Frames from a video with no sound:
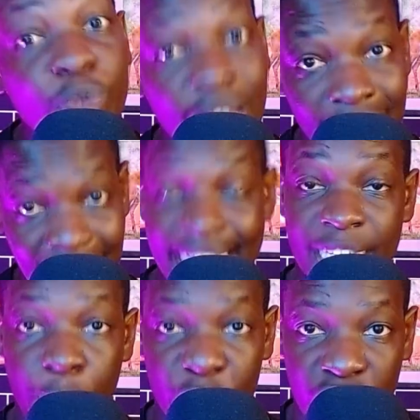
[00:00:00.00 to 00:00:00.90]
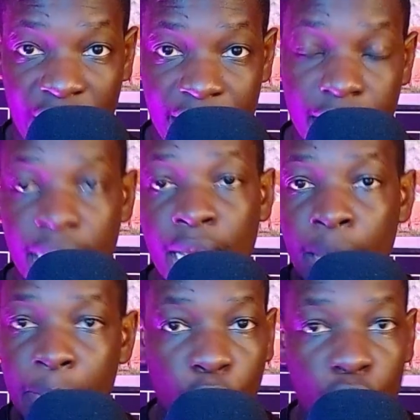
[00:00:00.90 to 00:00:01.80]
30%,
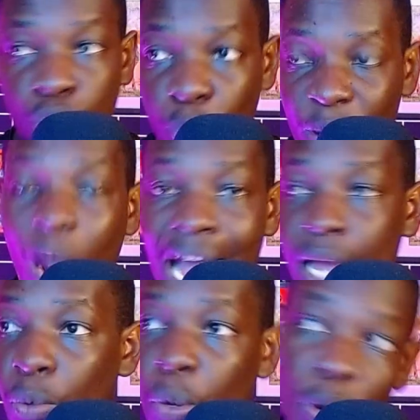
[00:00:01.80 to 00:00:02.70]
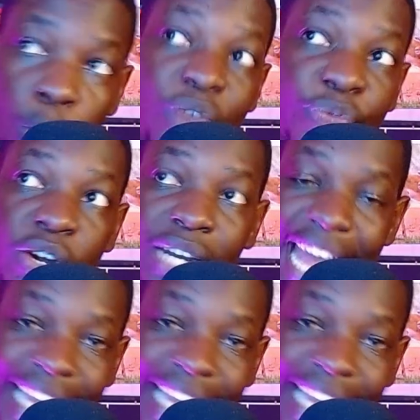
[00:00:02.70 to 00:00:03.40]
because we felt like